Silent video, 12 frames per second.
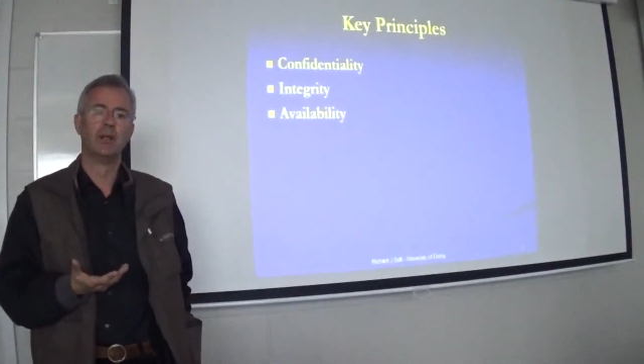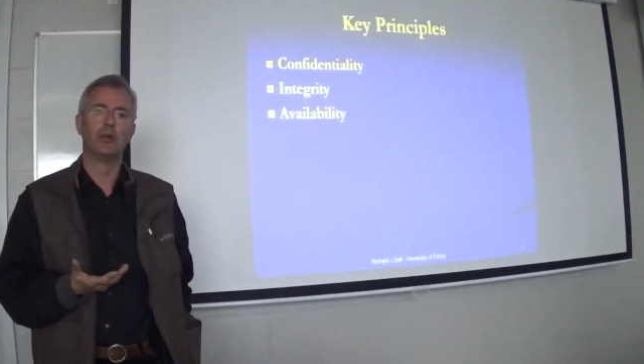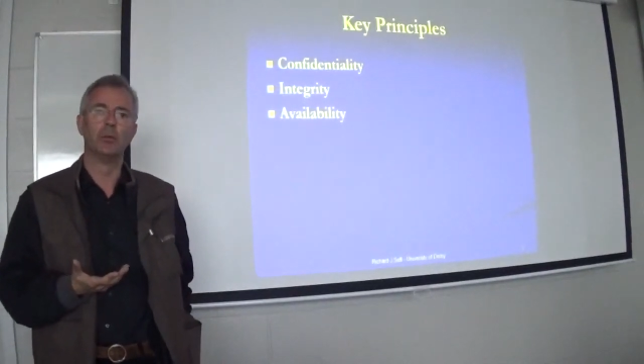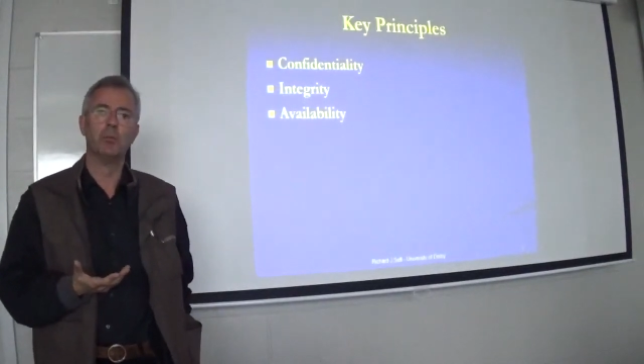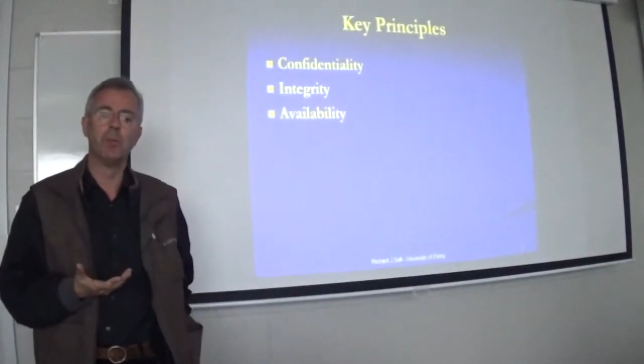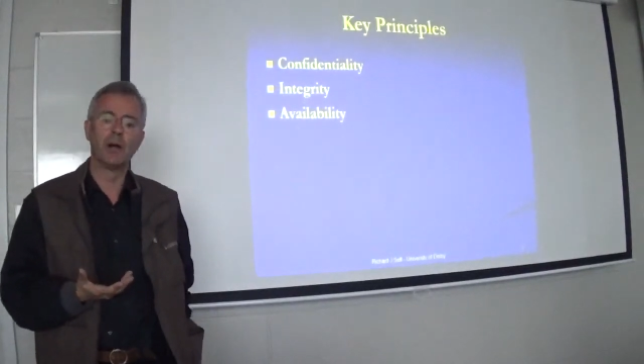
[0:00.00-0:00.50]

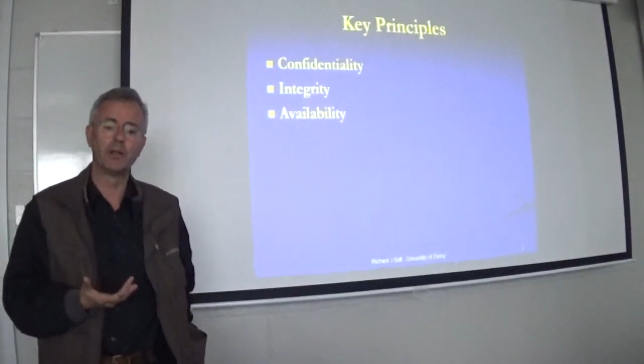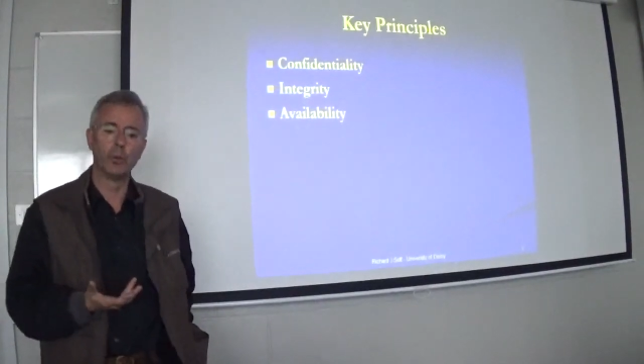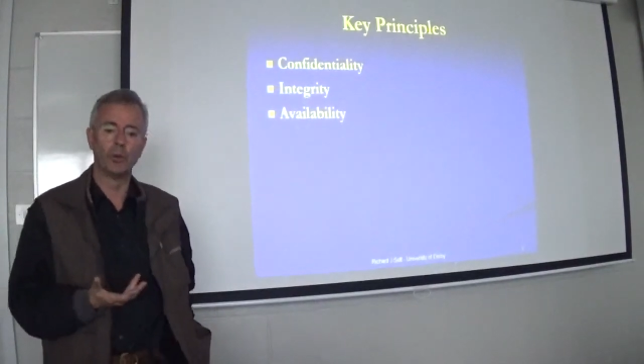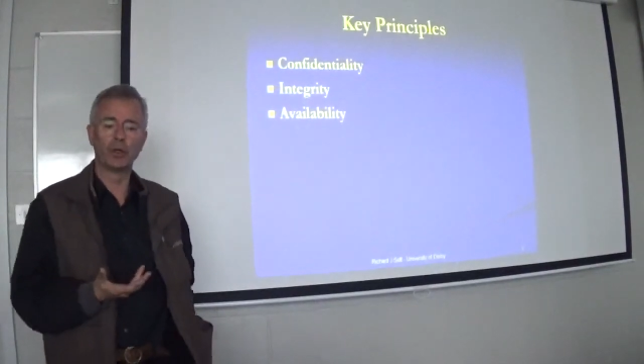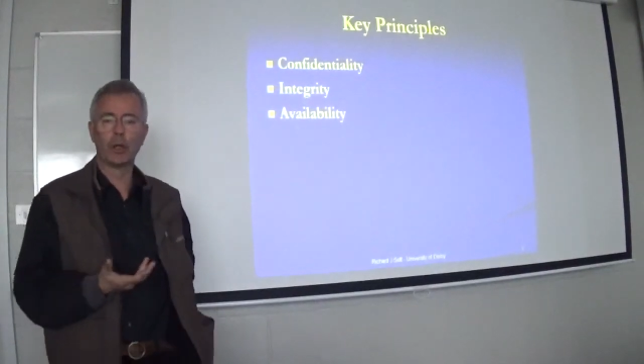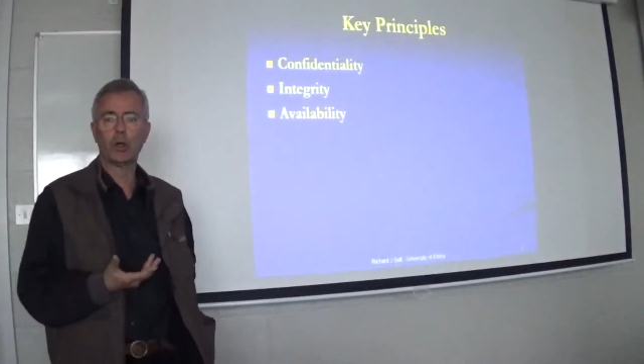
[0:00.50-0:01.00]
You might
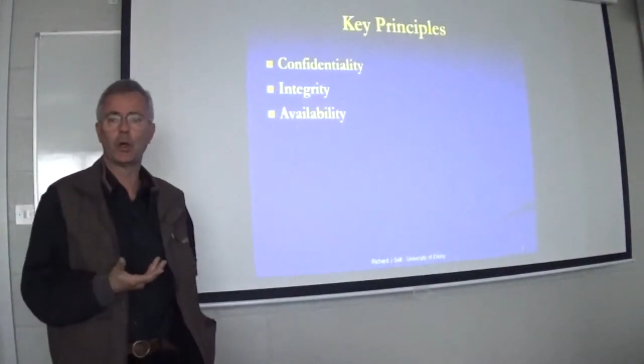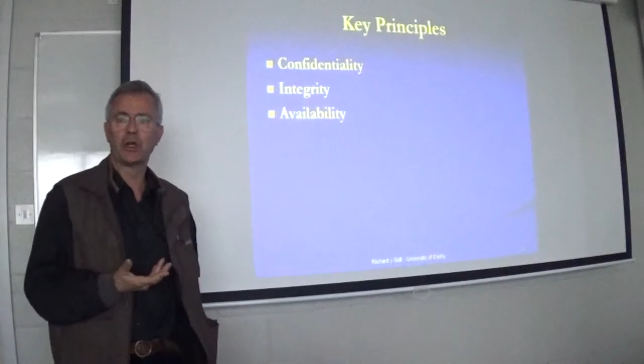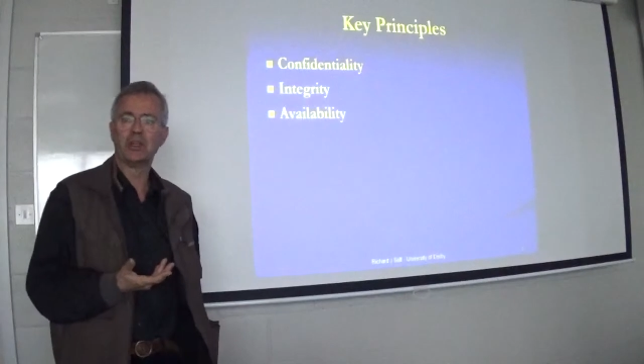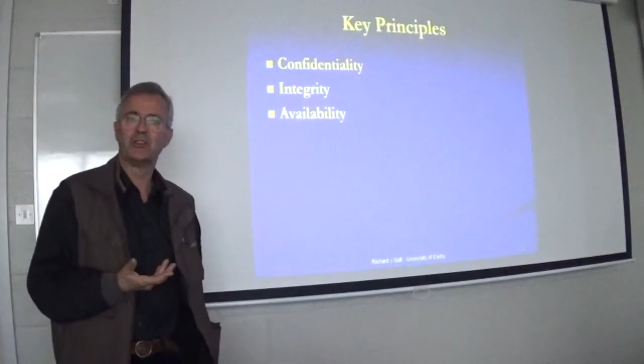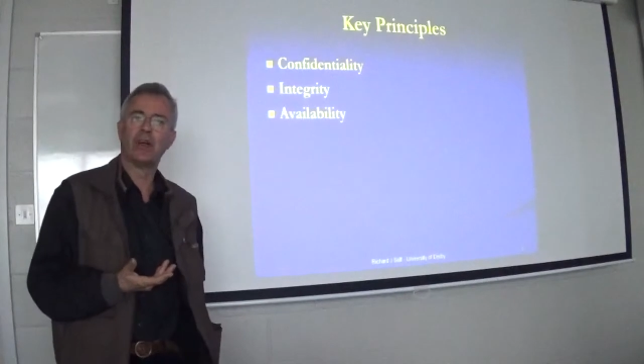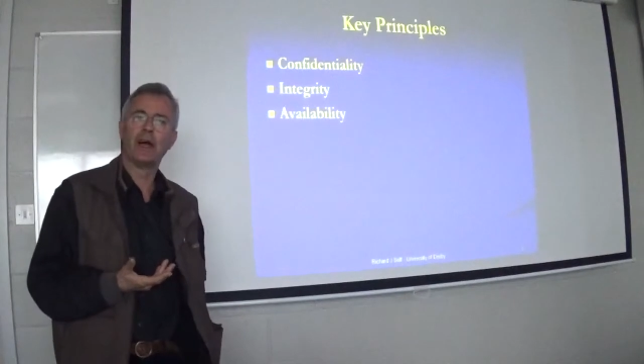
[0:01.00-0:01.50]
want to lock
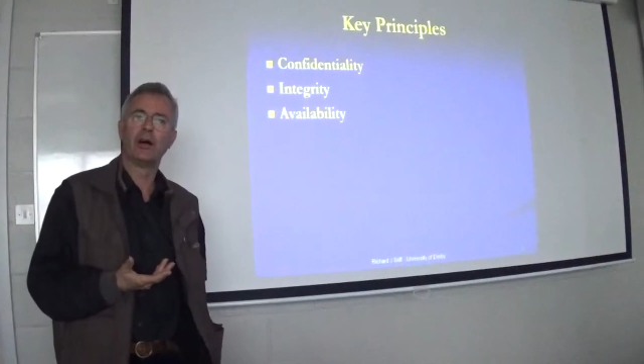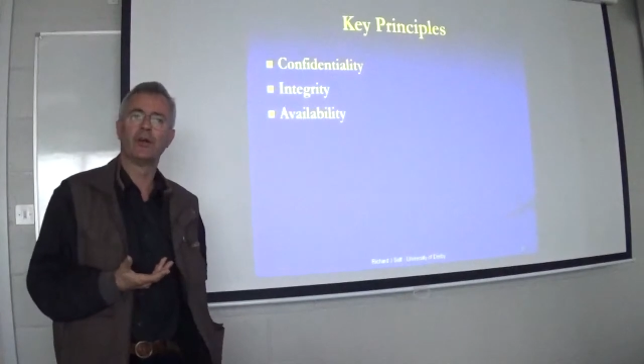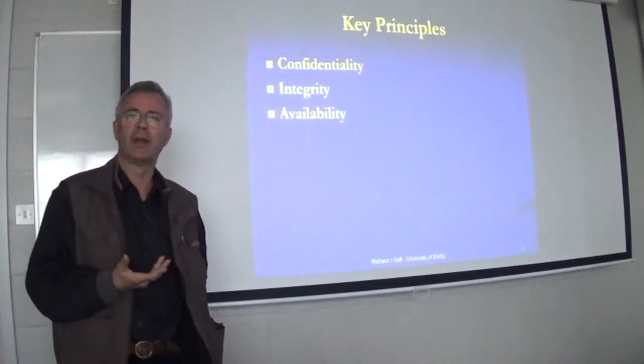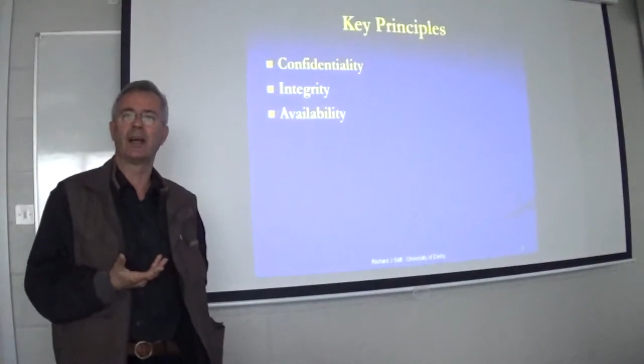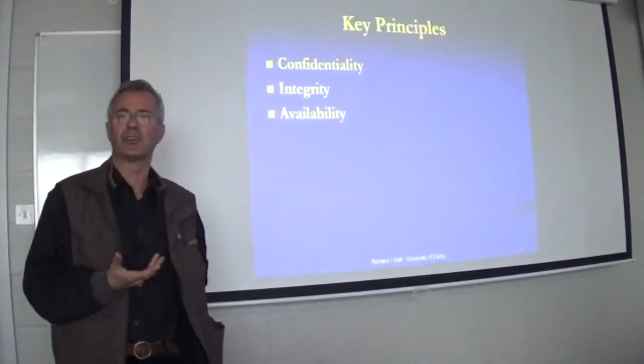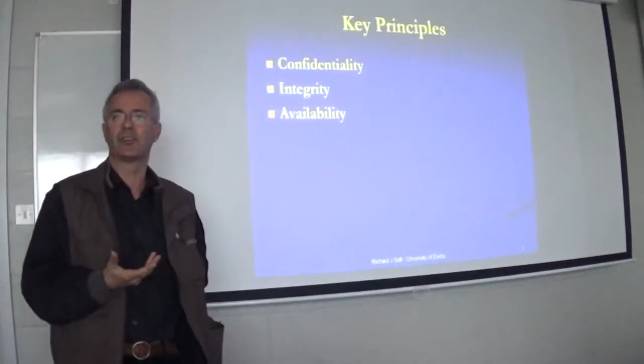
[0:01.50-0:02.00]
it
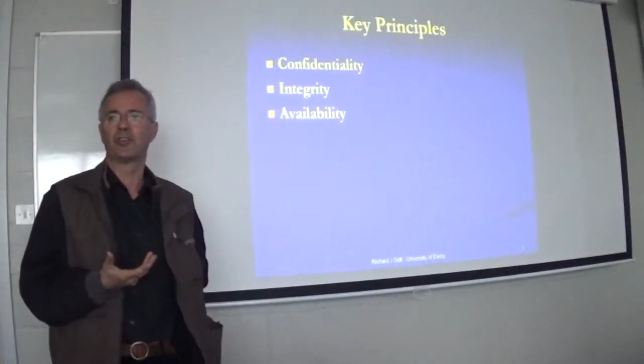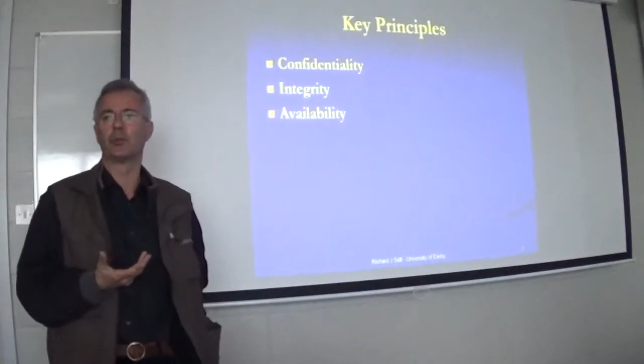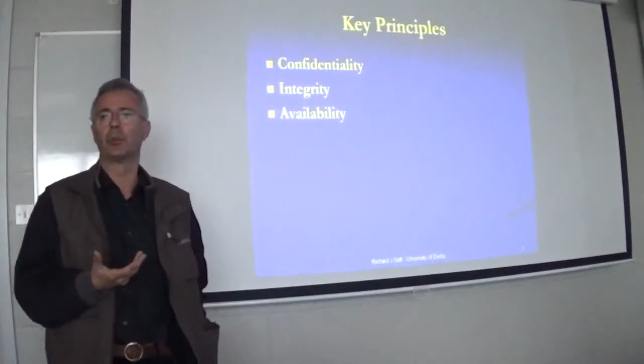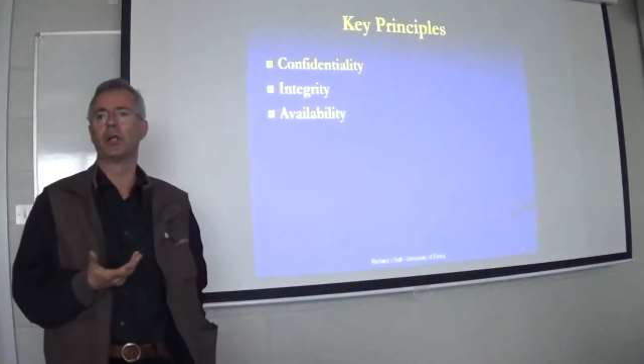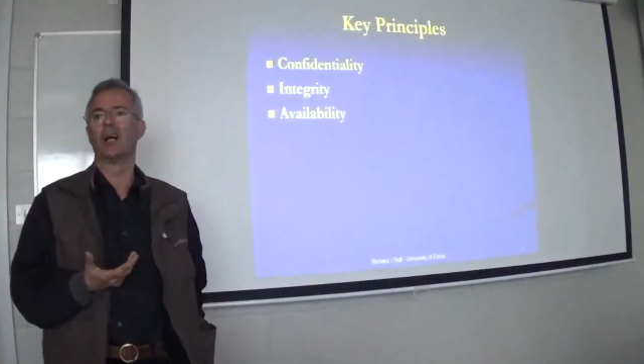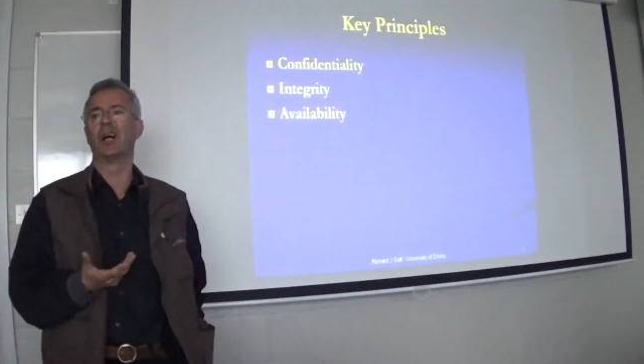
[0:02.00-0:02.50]
down,
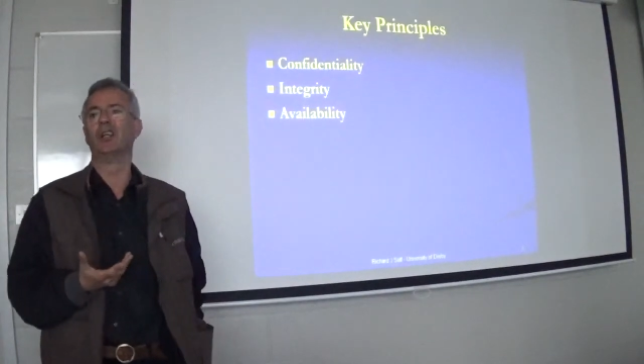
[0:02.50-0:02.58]
accessible